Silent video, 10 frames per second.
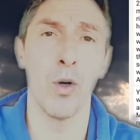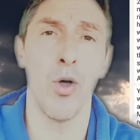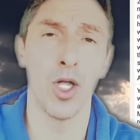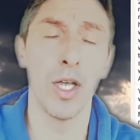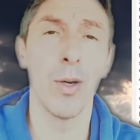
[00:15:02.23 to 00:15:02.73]

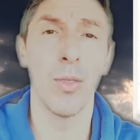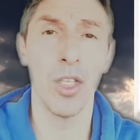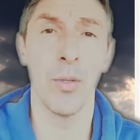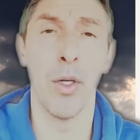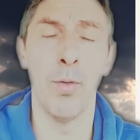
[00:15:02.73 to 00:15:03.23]
branch. Now, I
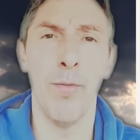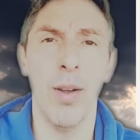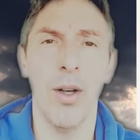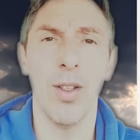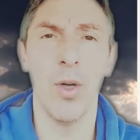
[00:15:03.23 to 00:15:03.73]
presume he's
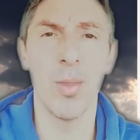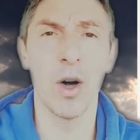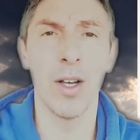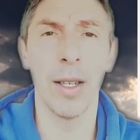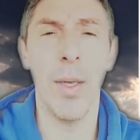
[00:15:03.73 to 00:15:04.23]
referring to a
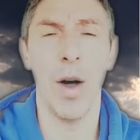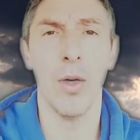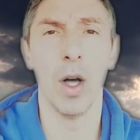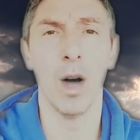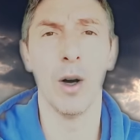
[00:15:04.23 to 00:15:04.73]
part in the
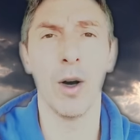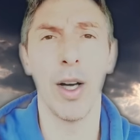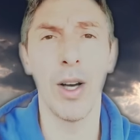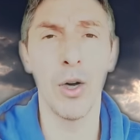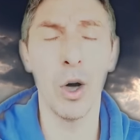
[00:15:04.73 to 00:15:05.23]
Bible.
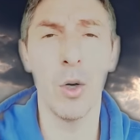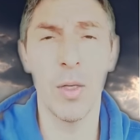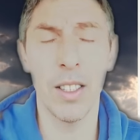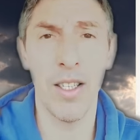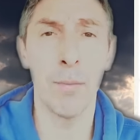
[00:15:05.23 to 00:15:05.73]
I don't know
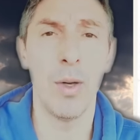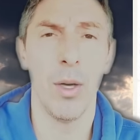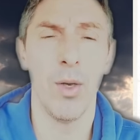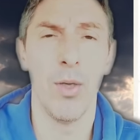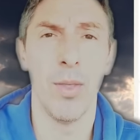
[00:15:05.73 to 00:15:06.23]
all bits of the
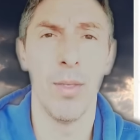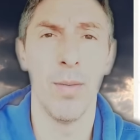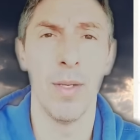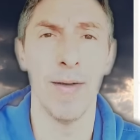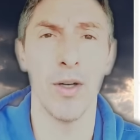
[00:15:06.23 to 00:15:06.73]
Bible.
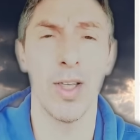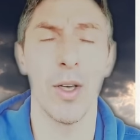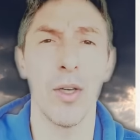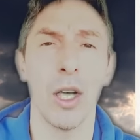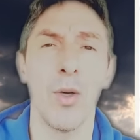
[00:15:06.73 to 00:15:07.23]
Okay, I
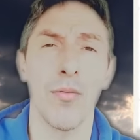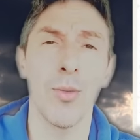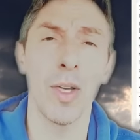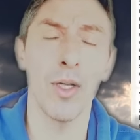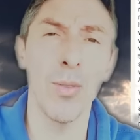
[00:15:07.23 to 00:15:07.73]
don't know
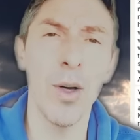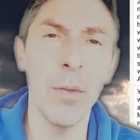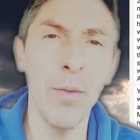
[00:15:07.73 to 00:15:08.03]
every bit of the